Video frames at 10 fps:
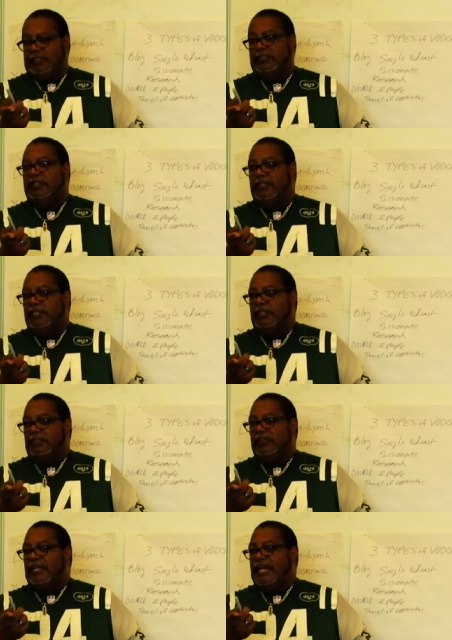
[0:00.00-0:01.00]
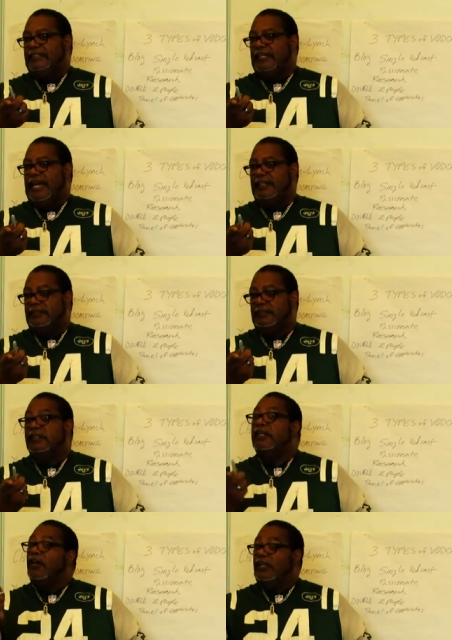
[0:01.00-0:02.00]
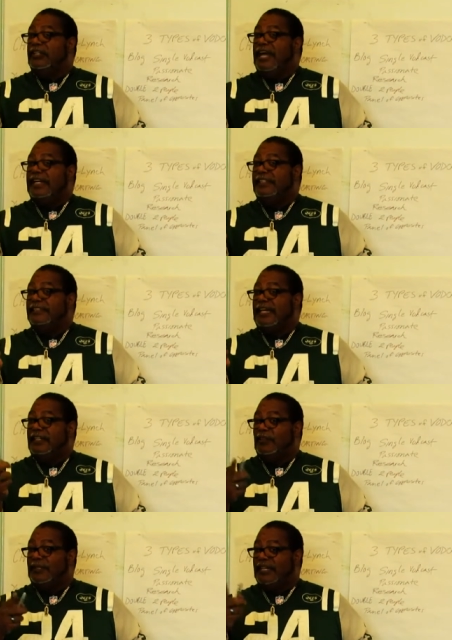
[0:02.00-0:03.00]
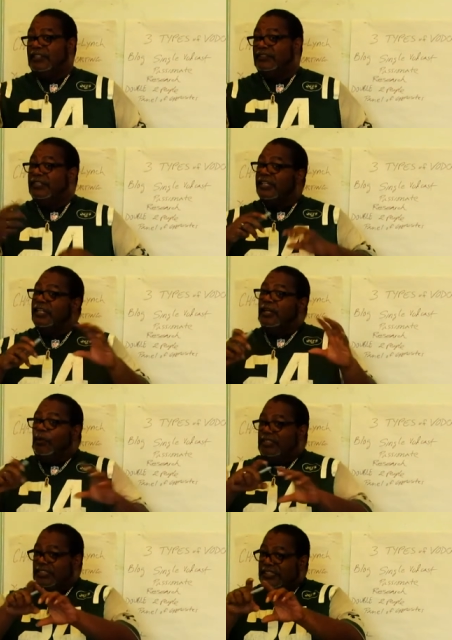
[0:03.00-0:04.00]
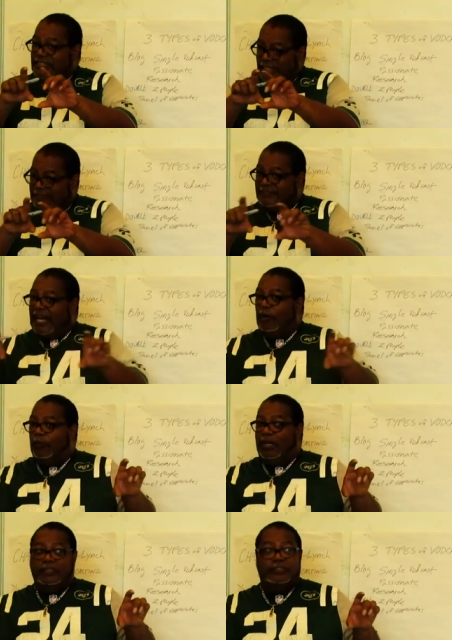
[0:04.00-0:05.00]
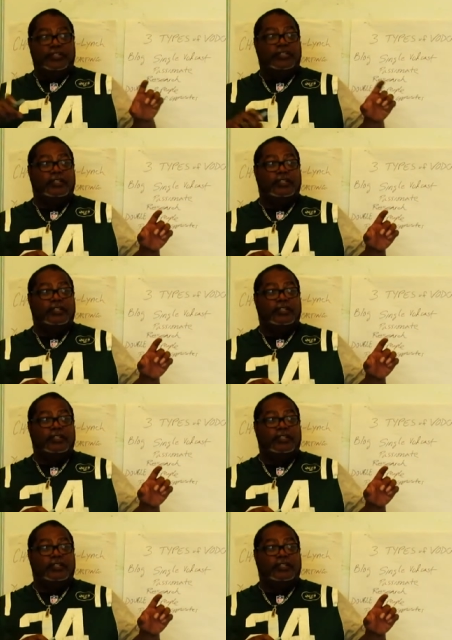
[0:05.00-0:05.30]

Um, you want to add to that? Are you adding to that, or because what she left out was?